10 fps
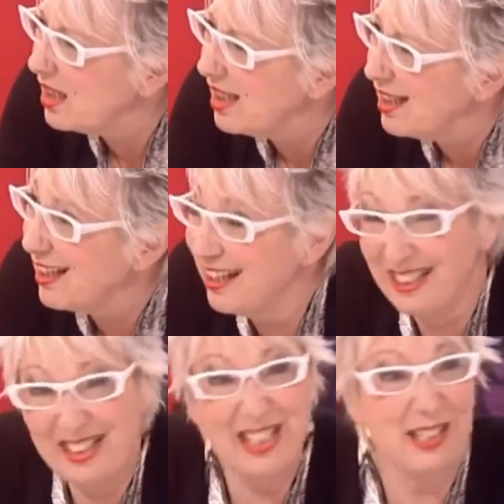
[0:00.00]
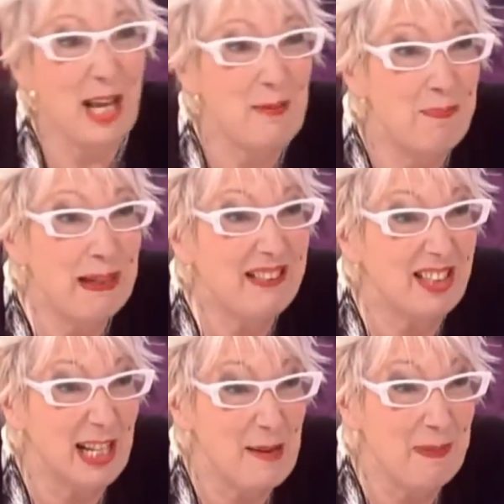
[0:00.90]
Eh. she said this
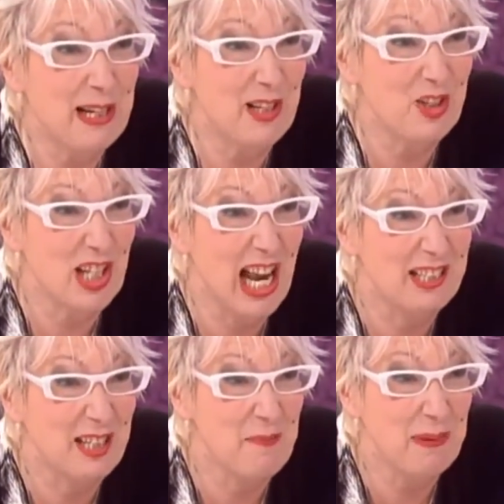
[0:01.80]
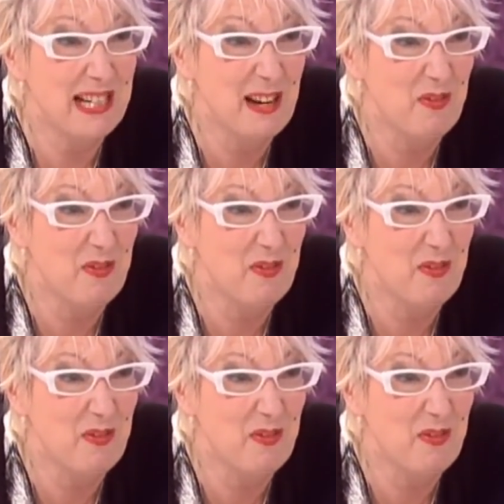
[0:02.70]
because she hasn't been